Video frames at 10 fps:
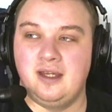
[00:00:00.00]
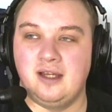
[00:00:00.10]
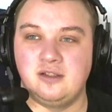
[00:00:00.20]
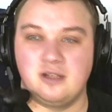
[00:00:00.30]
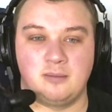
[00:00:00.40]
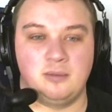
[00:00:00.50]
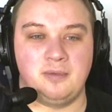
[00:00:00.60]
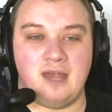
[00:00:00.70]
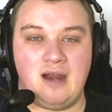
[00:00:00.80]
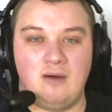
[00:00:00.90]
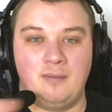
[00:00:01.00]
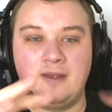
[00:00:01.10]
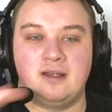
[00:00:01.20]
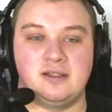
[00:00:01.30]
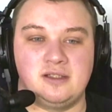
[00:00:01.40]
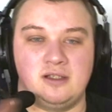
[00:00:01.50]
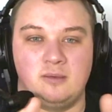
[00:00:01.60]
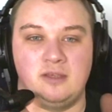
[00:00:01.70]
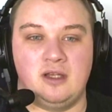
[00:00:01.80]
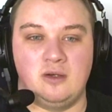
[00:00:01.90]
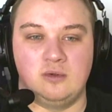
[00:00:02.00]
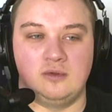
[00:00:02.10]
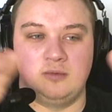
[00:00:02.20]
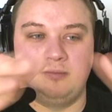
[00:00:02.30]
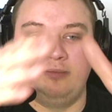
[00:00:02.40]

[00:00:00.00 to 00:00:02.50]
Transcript: and do like a proper Arabic kind of style with the whole,